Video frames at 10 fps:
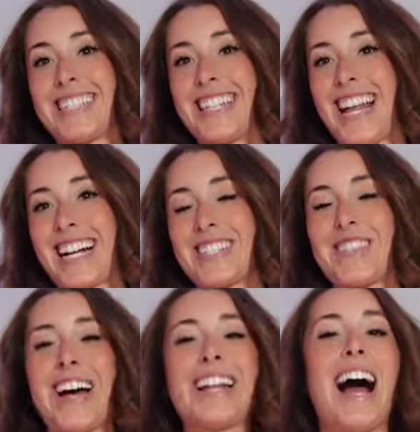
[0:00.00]
is the next
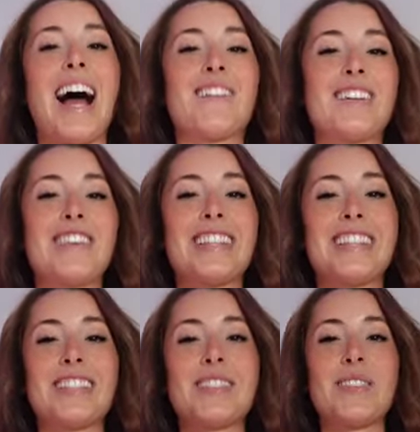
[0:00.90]
one. I'm gonna rate
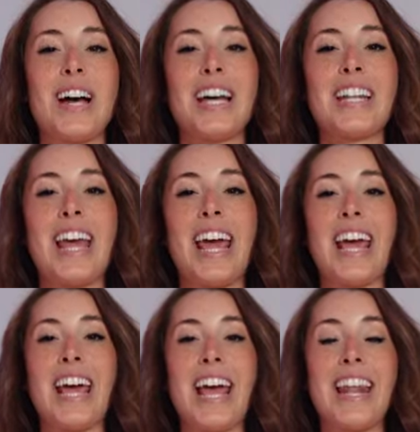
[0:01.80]
this one
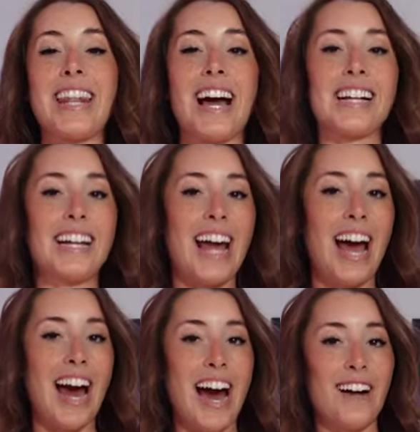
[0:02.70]
a 9.5
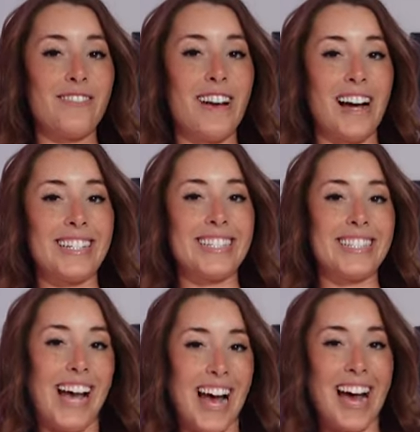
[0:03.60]
out of
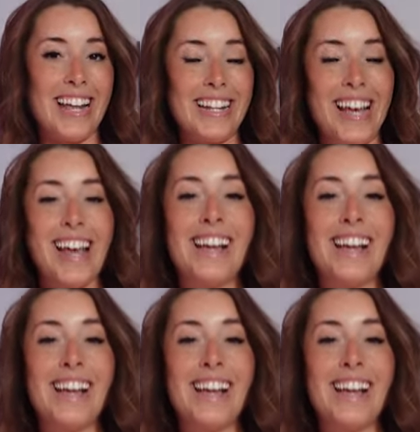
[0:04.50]
10.